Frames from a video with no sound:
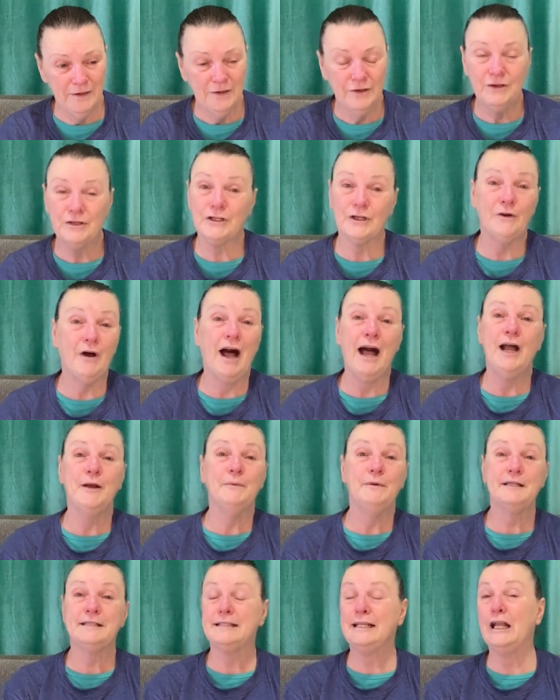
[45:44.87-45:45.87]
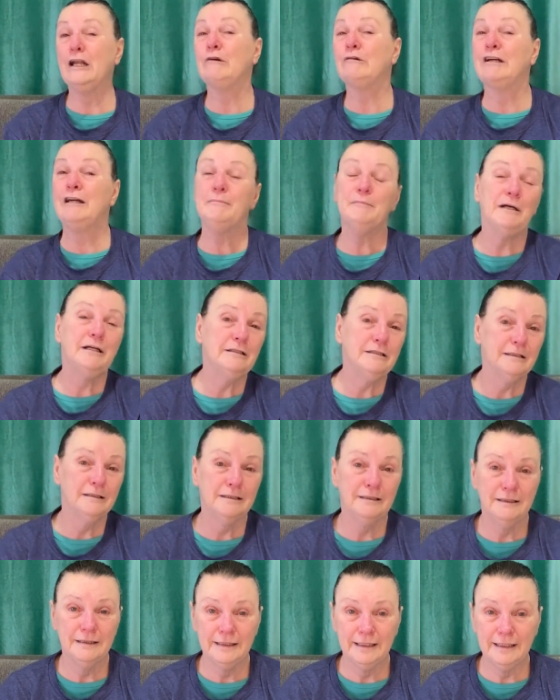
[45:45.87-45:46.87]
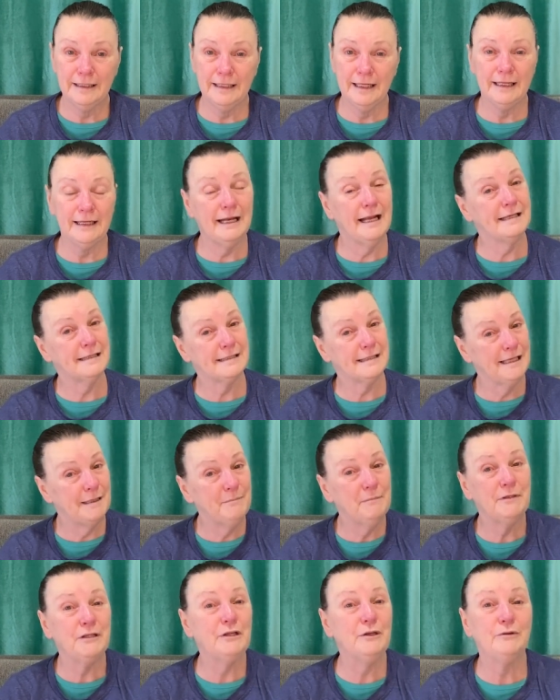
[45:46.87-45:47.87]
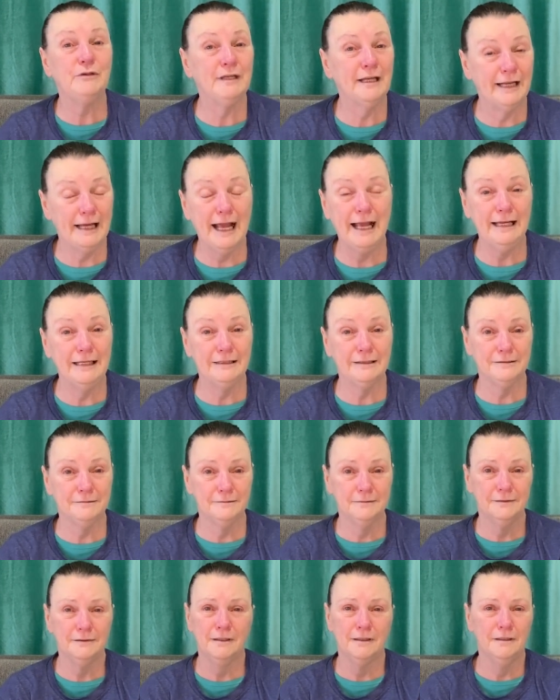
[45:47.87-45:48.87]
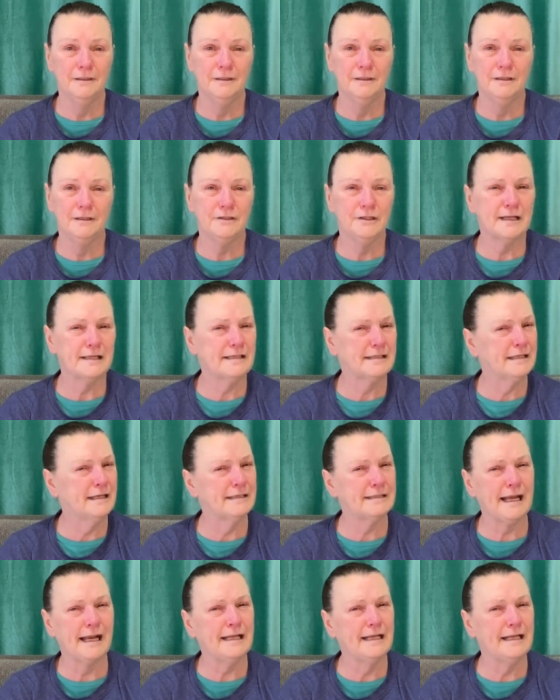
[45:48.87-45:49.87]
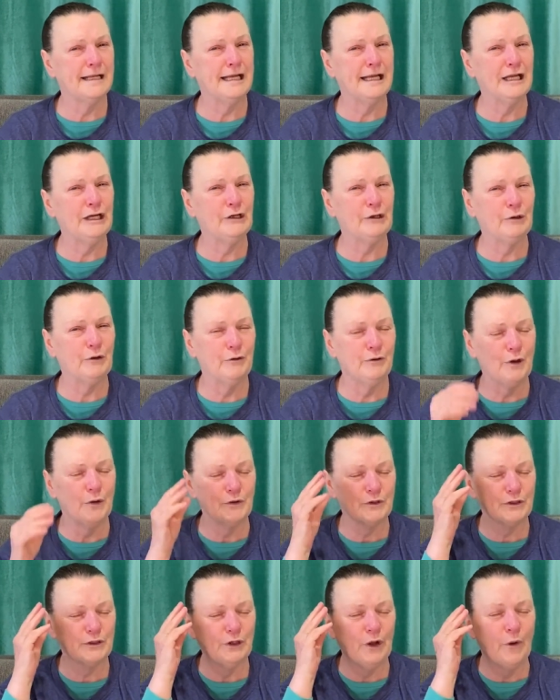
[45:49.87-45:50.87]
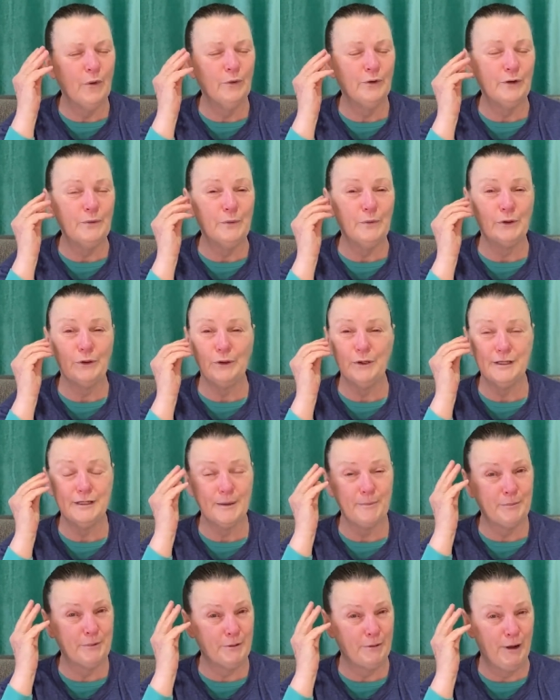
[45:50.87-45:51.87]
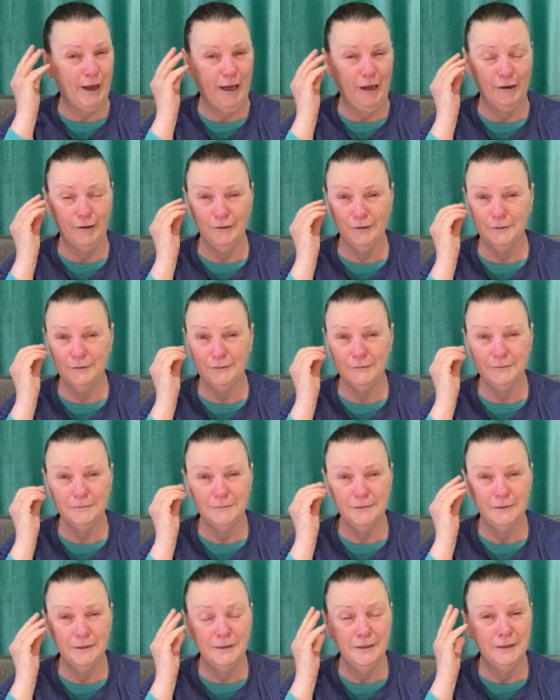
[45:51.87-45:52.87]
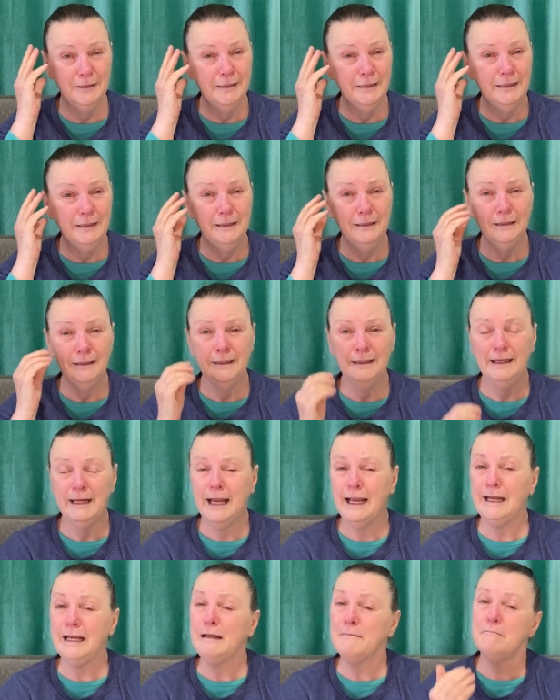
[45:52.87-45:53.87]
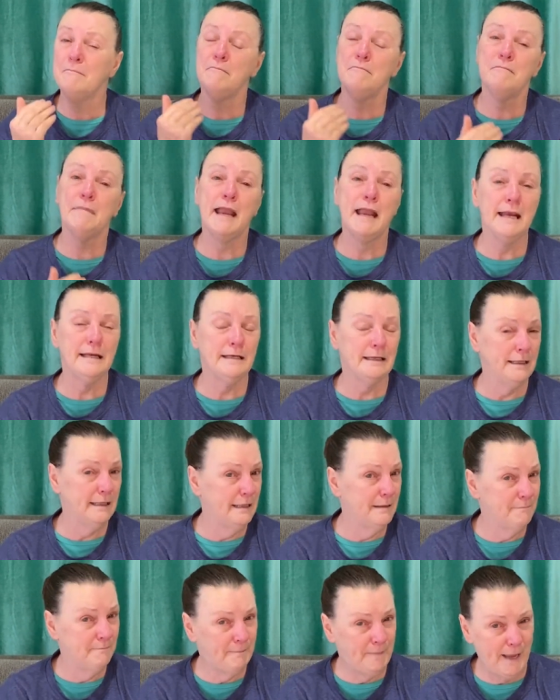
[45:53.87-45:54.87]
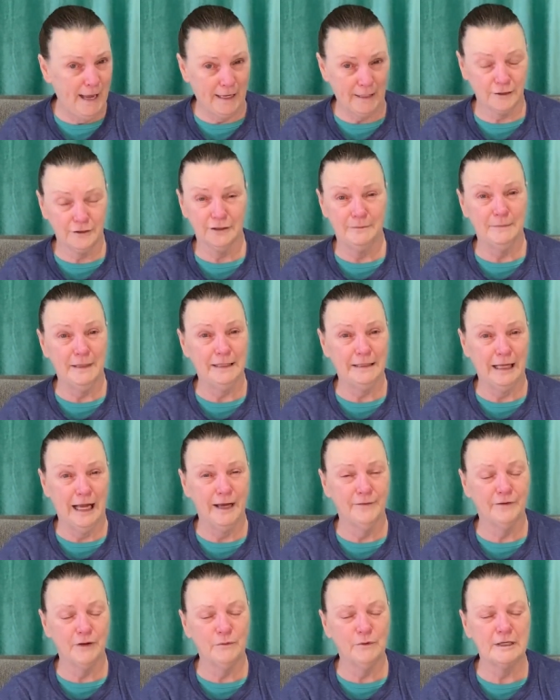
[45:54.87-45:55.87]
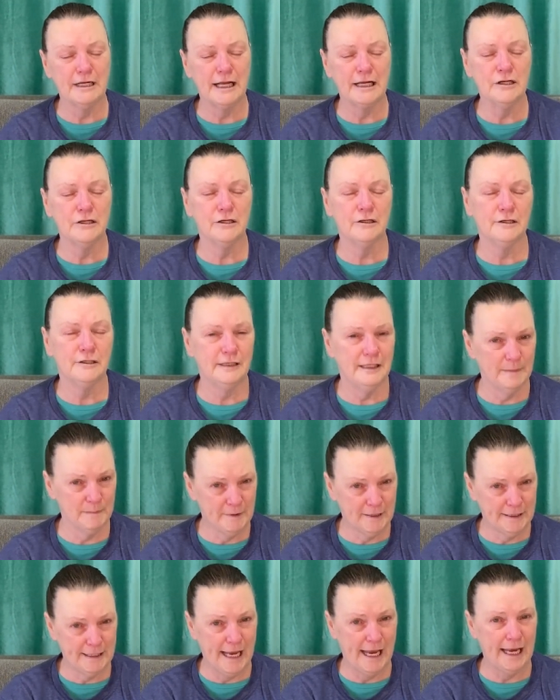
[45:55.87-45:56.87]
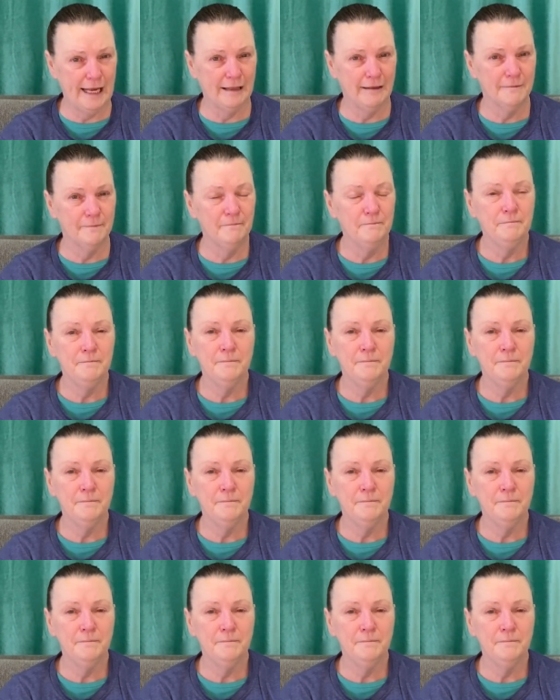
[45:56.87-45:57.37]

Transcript: So I would say, Grandma, can I sleep with you tonight? Just because I could hear those golden words of prayer. And it made an impact on my life. And when I heard them say